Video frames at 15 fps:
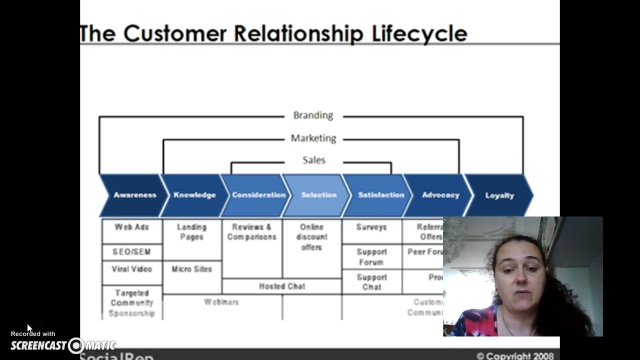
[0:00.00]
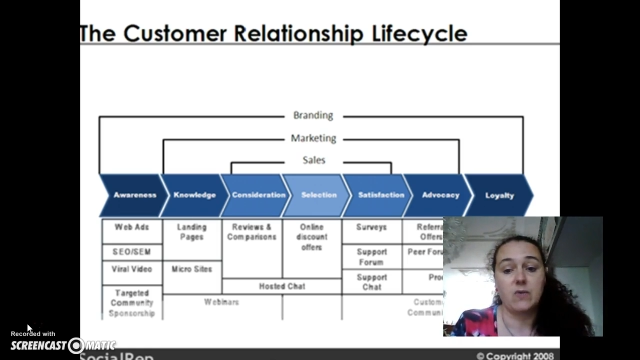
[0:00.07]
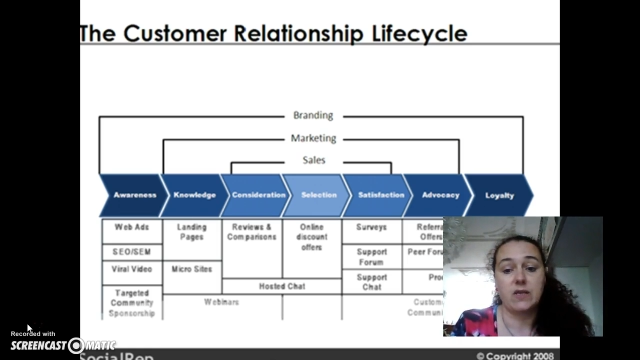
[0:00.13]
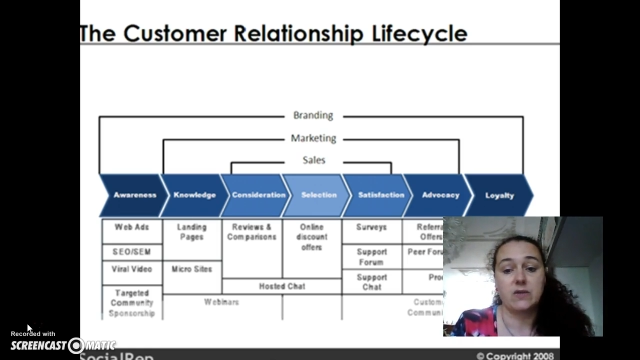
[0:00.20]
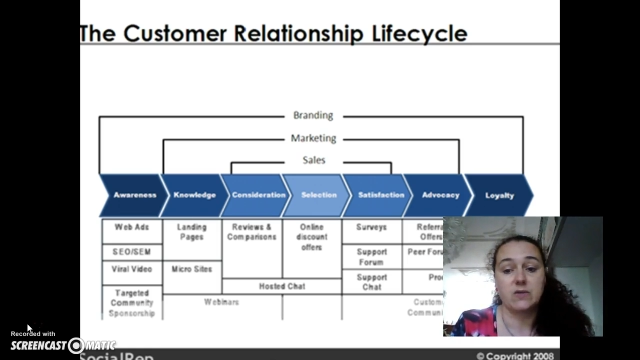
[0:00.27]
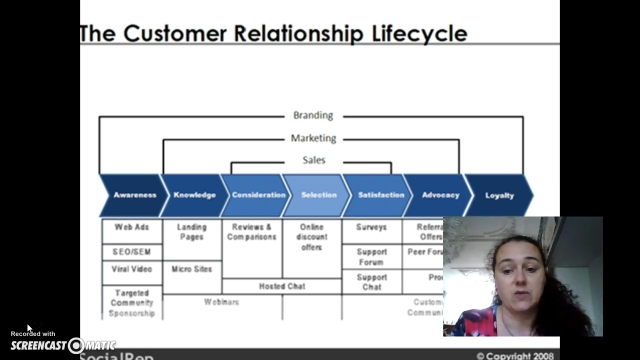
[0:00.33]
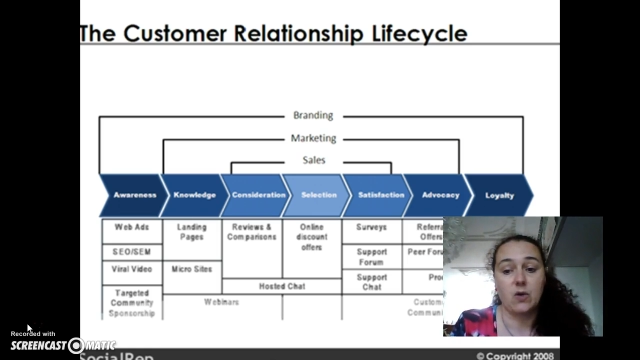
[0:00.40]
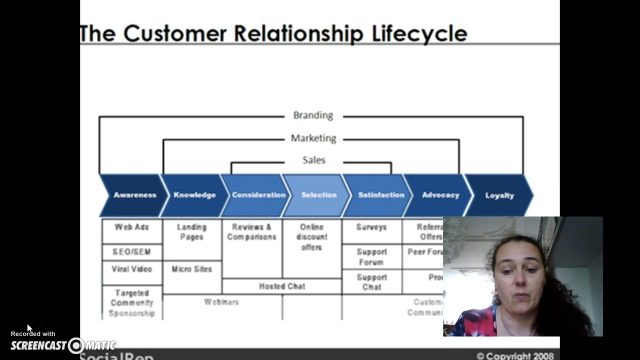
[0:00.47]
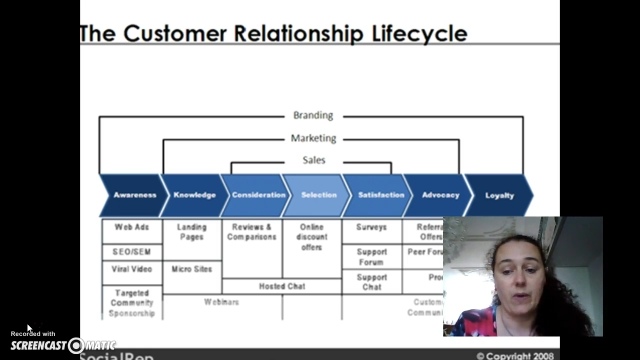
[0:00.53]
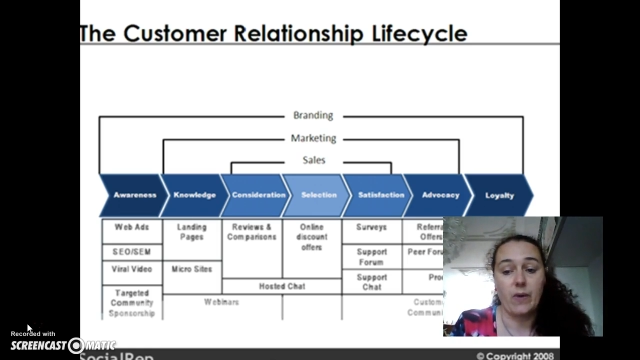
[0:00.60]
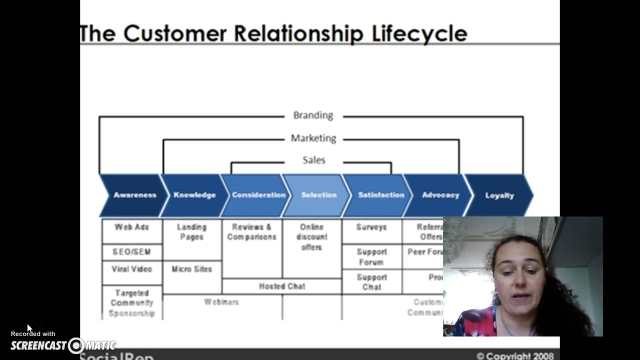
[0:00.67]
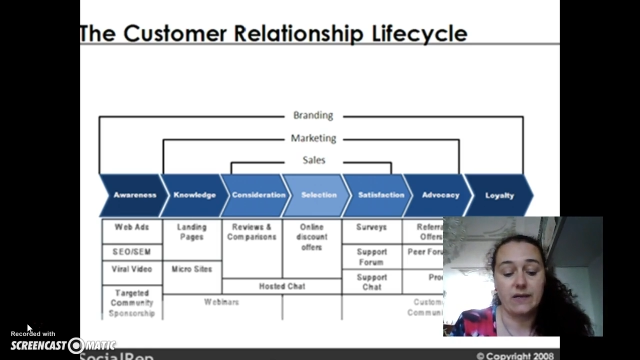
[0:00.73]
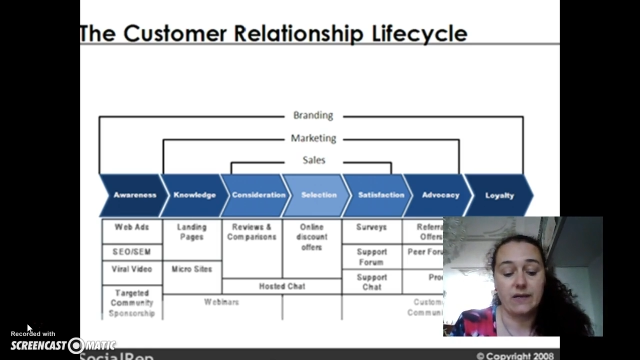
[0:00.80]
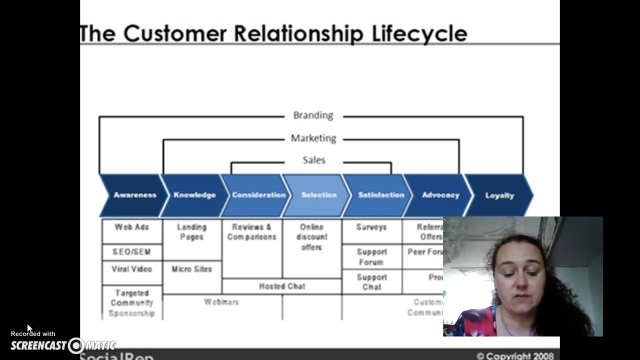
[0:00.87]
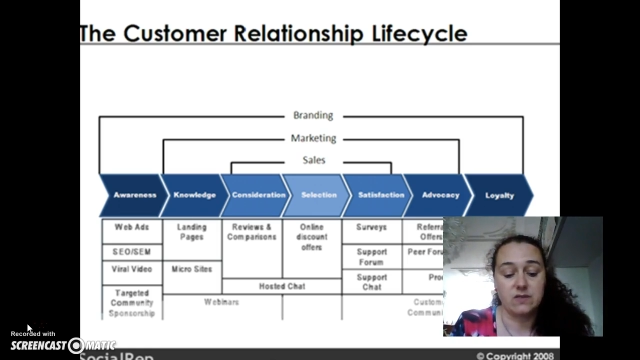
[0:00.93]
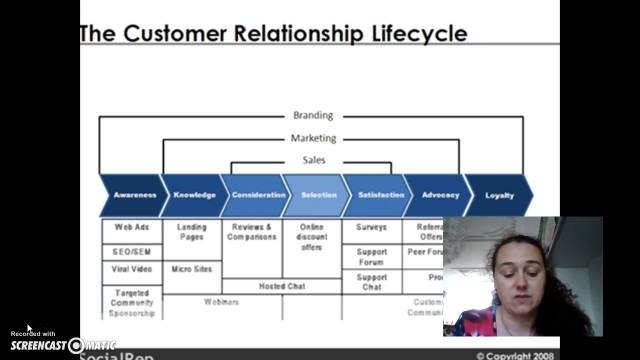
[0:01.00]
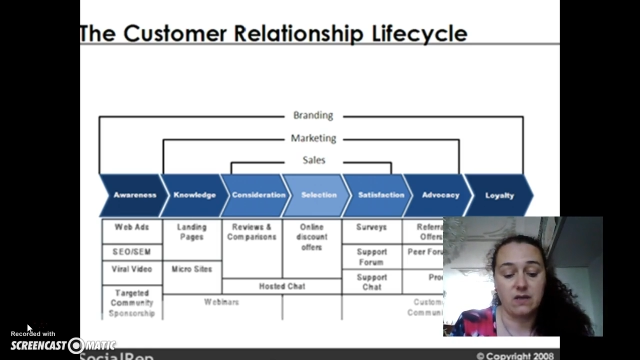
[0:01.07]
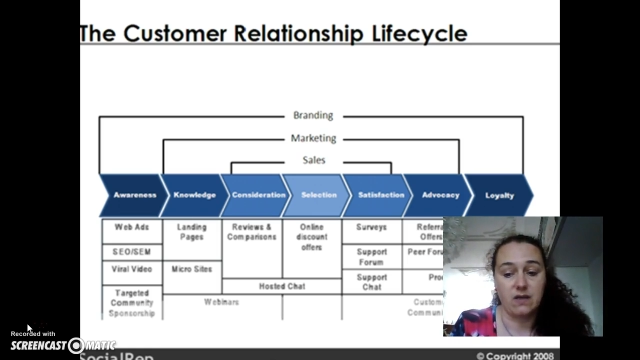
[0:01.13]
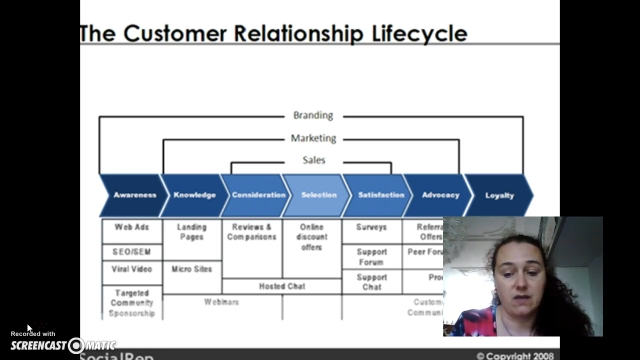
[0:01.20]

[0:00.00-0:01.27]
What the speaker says: when you talk about